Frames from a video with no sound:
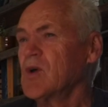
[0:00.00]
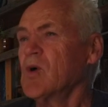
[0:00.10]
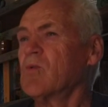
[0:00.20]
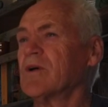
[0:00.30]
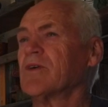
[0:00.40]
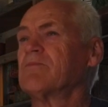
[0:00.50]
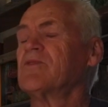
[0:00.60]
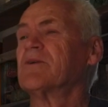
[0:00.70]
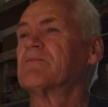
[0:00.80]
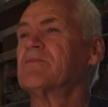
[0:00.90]
Yeah.
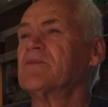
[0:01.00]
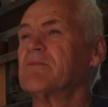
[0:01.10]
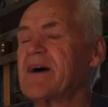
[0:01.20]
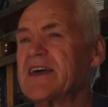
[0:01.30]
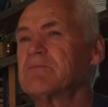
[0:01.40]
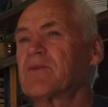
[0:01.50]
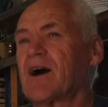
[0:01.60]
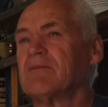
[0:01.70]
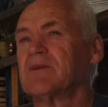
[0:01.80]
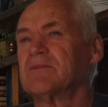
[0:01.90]
Well, the main
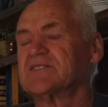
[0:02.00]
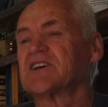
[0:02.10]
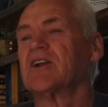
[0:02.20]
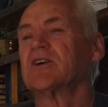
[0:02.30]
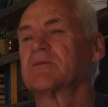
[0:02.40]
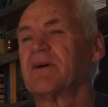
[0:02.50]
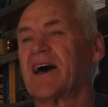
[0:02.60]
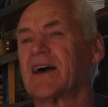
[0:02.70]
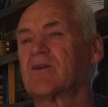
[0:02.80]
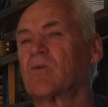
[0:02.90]
problem is I look
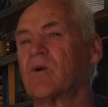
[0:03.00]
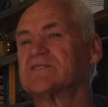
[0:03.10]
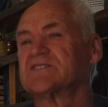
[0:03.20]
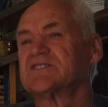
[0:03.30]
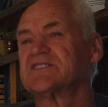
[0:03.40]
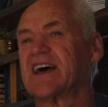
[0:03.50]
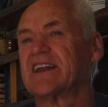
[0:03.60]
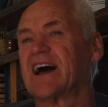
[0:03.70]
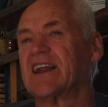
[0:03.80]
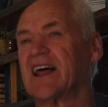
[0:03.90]
back is
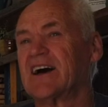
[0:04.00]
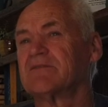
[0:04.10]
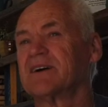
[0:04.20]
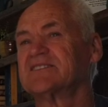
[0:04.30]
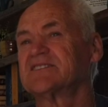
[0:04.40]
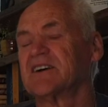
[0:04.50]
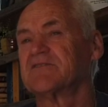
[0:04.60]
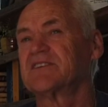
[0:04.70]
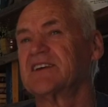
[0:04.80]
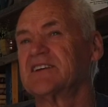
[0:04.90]
that I allowed
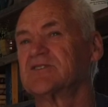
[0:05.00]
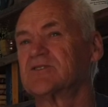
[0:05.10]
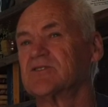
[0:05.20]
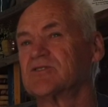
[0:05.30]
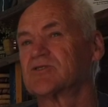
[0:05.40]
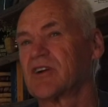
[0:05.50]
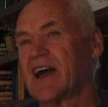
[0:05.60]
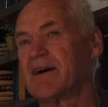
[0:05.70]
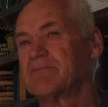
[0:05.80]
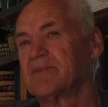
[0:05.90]
myself get into the
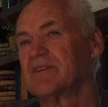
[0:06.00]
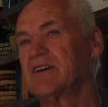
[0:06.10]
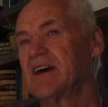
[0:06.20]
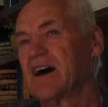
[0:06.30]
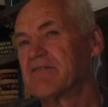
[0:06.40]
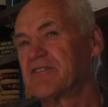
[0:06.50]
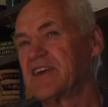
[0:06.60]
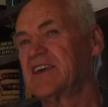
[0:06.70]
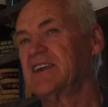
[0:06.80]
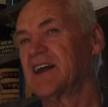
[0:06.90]
trap of
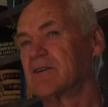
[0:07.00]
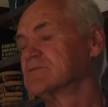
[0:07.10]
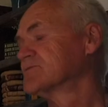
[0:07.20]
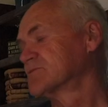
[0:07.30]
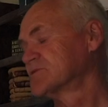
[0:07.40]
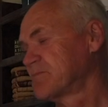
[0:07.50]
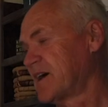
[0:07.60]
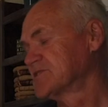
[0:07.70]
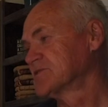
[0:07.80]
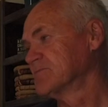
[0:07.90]
thinking I was
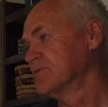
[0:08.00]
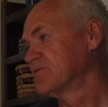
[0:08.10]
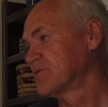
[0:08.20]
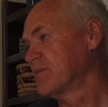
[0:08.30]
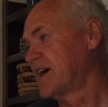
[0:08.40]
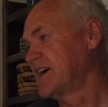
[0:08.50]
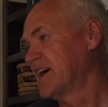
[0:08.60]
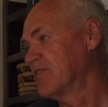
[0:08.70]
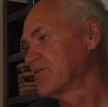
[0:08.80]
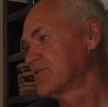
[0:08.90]
responsible for
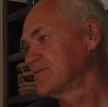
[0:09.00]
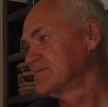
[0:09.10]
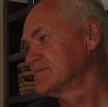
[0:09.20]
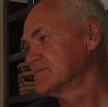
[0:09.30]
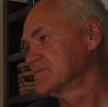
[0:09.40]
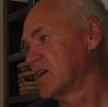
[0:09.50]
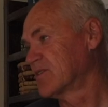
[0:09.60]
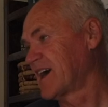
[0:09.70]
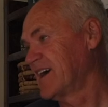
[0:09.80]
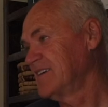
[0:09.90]
my health.
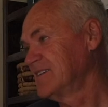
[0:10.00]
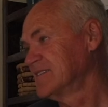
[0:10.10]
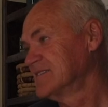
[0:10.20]
Okay?